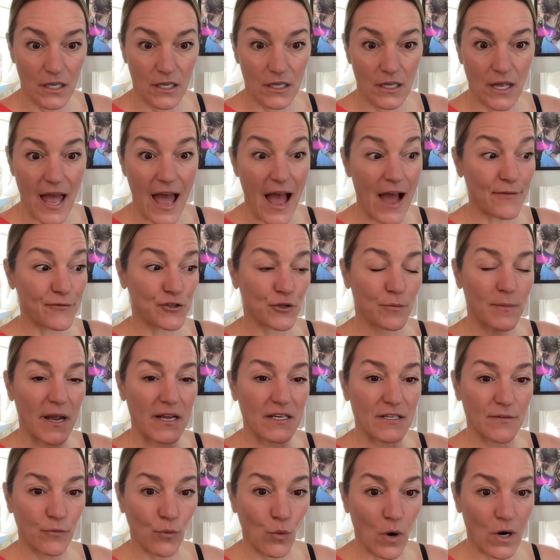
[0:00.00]
after my
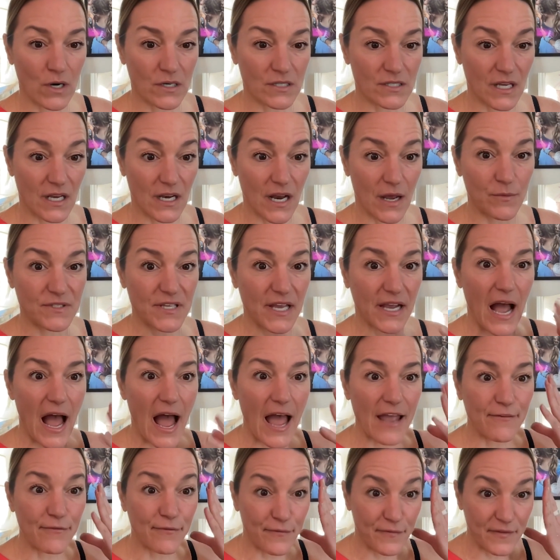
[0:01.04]
divorce, and I was like,
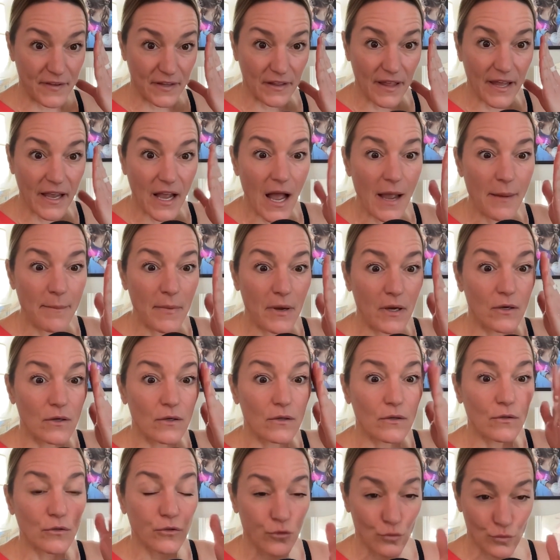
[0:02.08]
"I feel like I'm
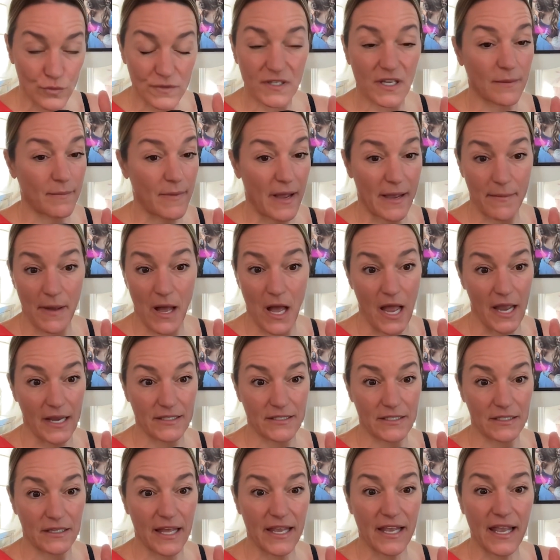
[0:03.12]
losing my
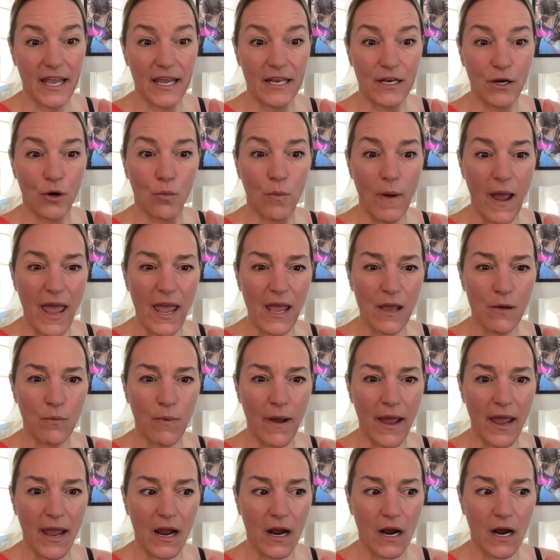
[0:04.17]
mind," like, in a way
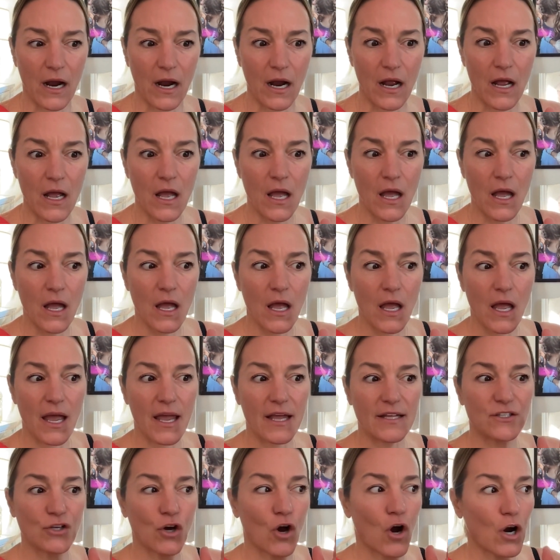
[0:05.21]
where
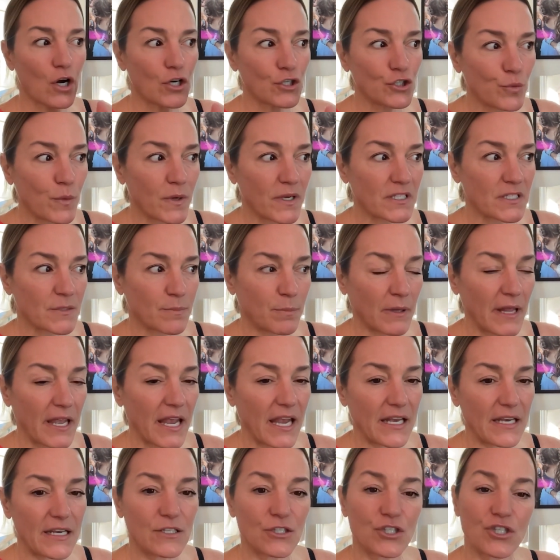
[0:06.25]
it's hard to
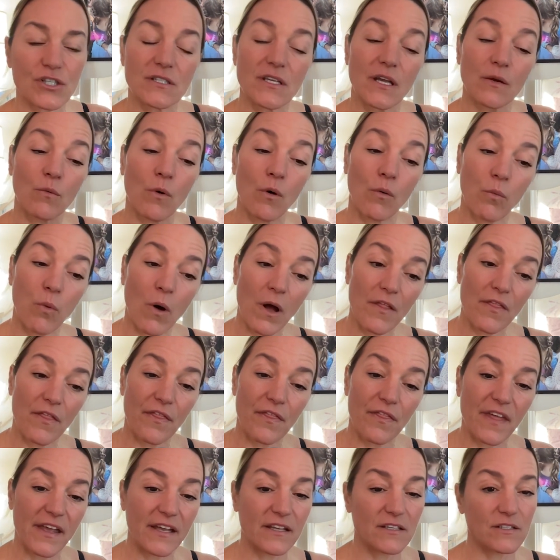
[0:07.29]
explain, and she's like, "Well, what
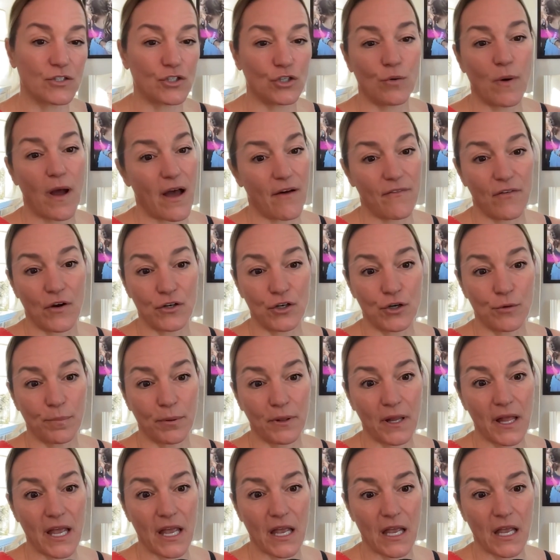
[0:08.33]
things do you have on your
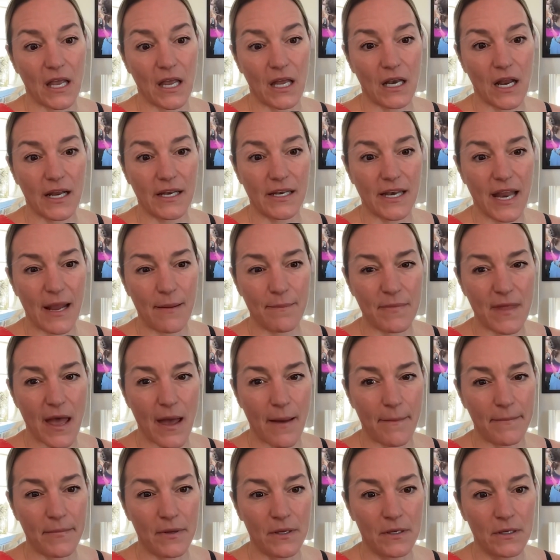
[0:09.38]
plate?" And I named
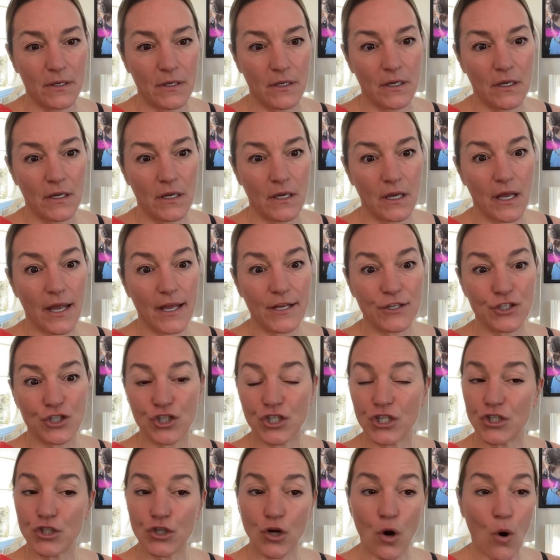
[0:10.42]
them, and
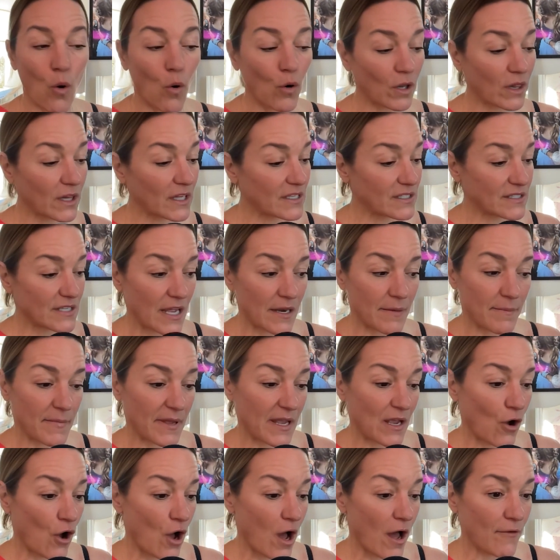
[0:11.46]
she totally sent
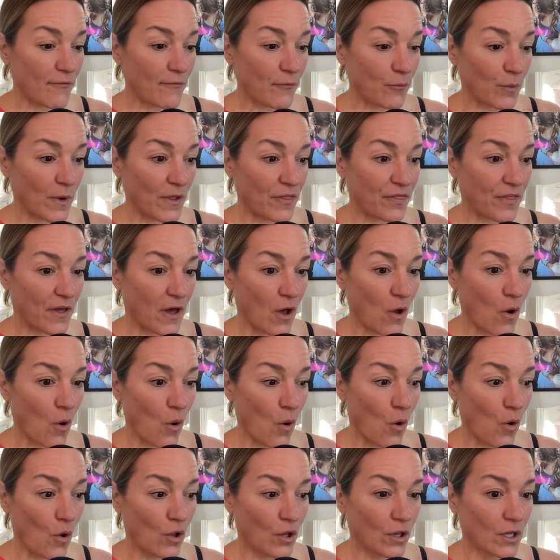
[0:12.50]
me off with the
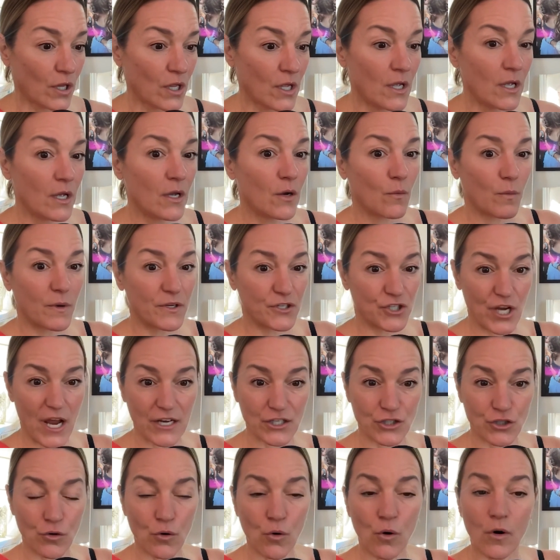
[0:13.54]
whole, "We
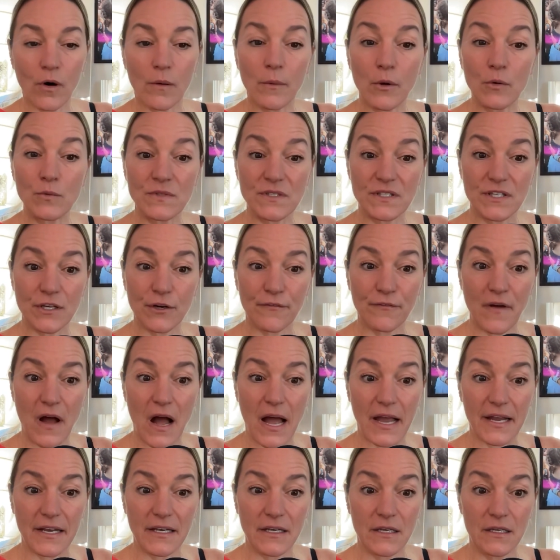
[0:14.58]
checked your hormones, they're
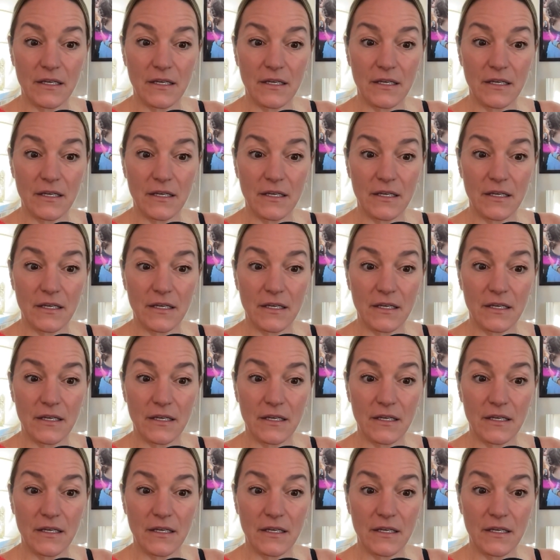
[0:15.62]
fine.